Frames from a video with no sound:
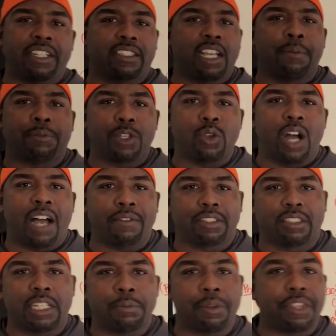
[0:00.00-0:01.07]
That's up to you,
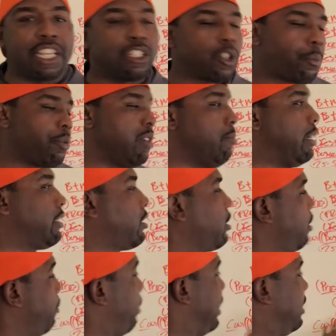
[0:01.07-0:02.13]
obviously. But these are pretty much
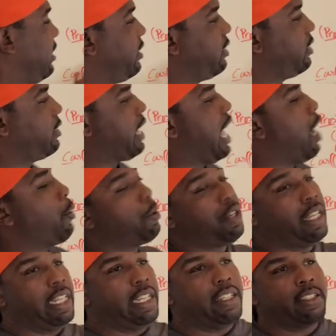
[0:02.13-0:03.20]
the base. This is how
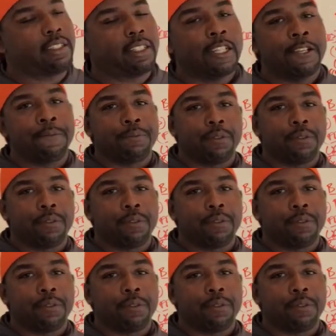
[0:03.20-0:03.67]
it is.